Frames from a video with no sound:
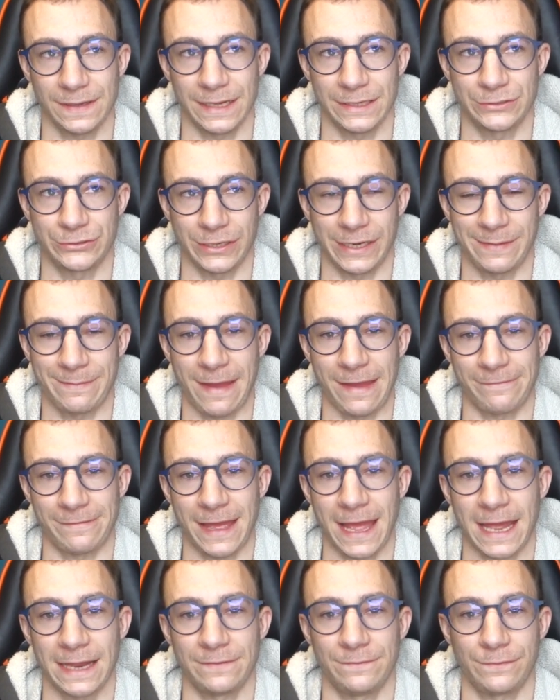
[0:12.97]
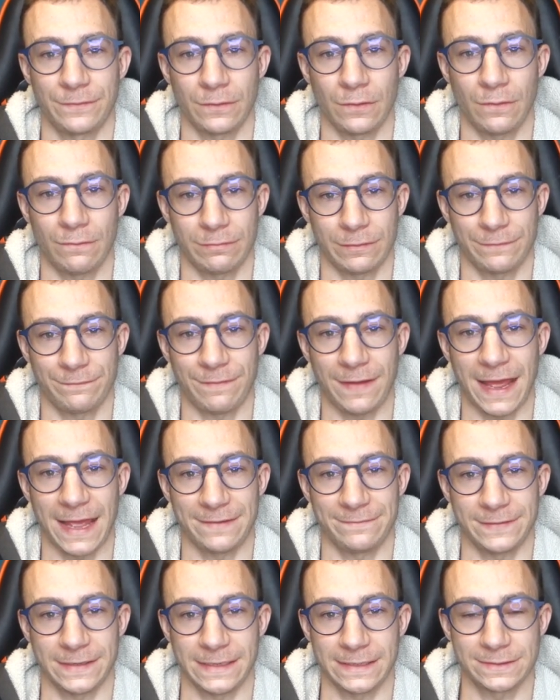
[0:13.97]
a dream I've had for over
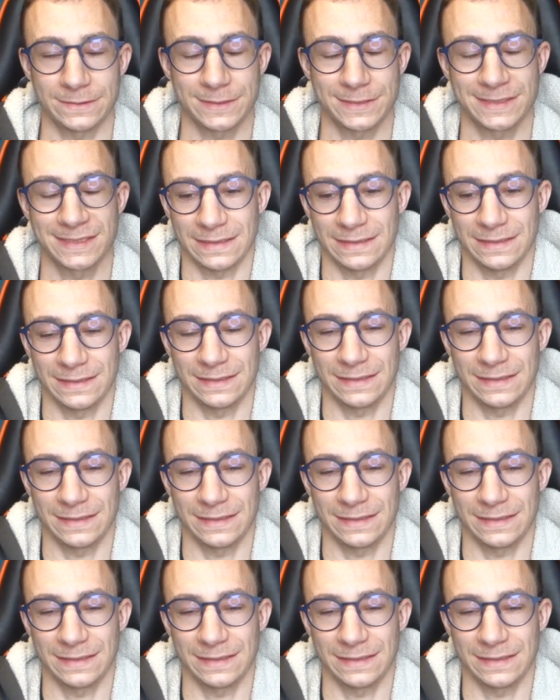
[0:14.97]
five years